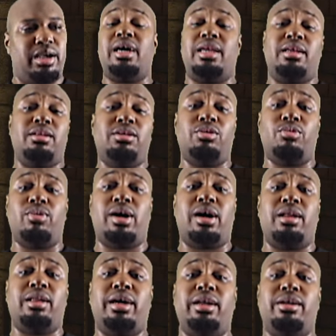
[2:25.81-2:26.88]
And a little
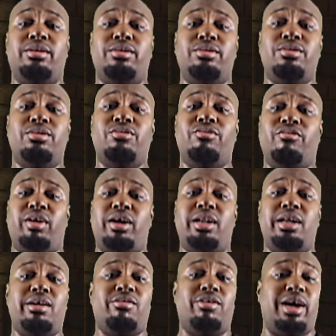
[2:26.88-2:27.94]
while later,
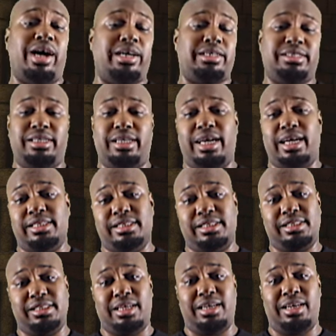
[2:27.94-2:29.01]
Rhaenyra actually has a
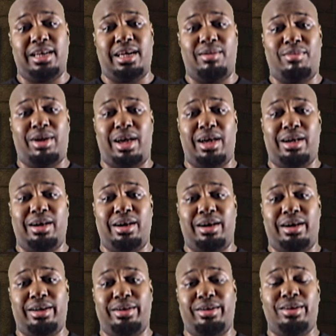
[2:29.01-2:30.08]
son named
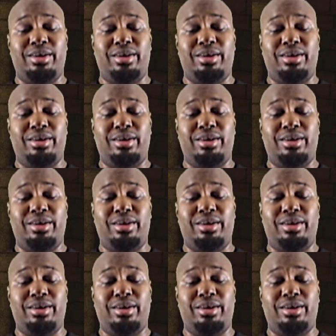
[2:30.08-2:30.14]
Aegon.